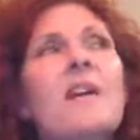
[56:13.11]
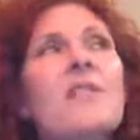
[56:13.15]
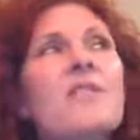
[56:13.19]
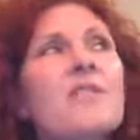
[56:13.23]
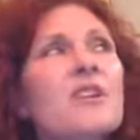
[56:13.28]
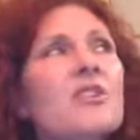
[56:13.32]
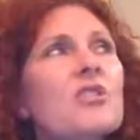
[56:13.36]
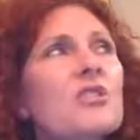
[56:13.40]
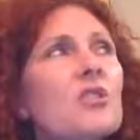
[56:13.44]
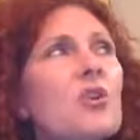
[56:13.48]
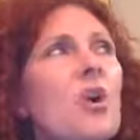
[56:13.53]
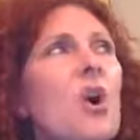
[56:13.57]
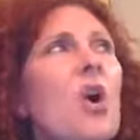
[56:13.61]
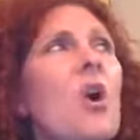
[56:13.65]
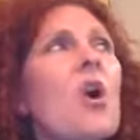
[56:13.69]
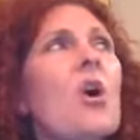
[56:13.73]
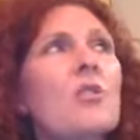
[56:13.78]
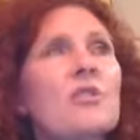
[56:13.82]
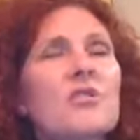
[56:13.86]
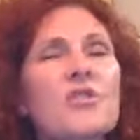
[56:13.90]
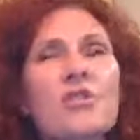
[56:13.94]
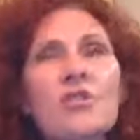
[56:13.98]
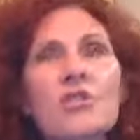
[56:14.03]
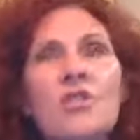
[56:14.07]
These are
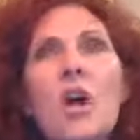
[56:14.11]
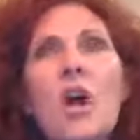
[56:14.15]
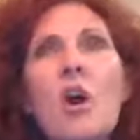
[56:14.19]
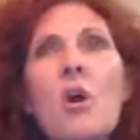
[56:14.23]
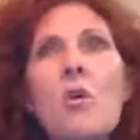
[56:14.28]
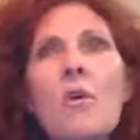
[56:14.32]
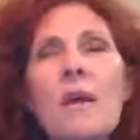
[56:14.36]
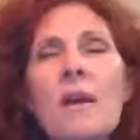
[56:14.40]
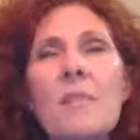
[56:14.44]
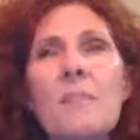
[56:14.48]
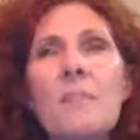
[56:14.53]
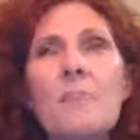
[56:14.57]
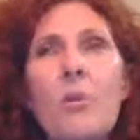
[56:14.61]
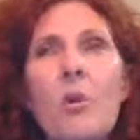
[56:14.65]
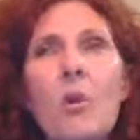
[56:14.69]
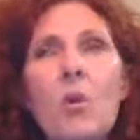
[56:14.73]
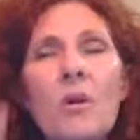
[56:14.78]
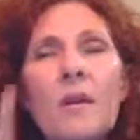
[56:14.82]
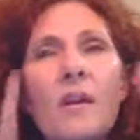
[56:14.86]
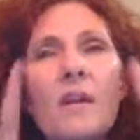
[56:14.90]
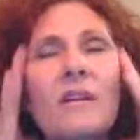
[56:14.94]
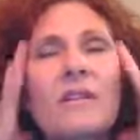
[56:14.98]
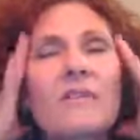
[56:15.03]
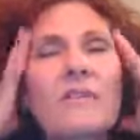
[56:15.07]
all so
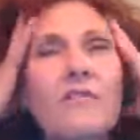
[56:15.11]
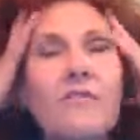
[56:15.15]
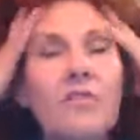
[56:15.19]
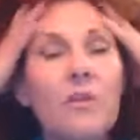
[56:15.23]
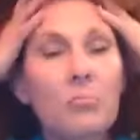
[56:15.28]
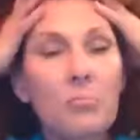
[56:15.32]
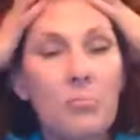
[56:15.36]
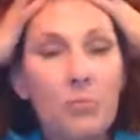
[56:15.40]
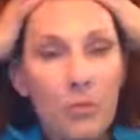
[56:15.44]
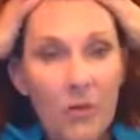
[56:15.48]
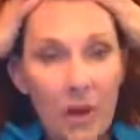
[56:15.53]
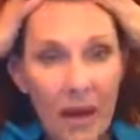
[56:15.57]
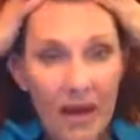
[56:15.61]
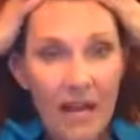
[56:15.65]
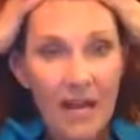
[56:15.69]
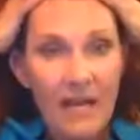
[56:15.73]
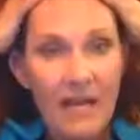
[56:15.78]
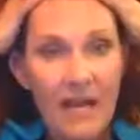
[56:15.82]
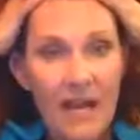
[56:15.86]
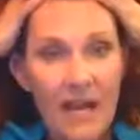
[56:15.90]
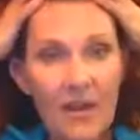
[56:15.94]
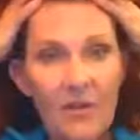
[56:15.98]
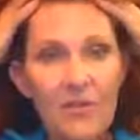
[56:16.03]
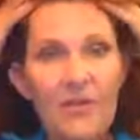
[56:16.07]
important for
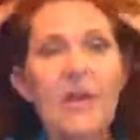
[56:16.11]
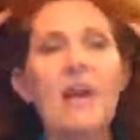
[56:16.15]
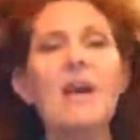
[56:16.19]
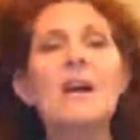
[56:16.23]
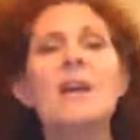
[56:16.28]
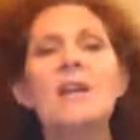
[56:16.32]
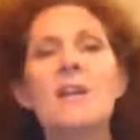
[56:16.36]
brain health,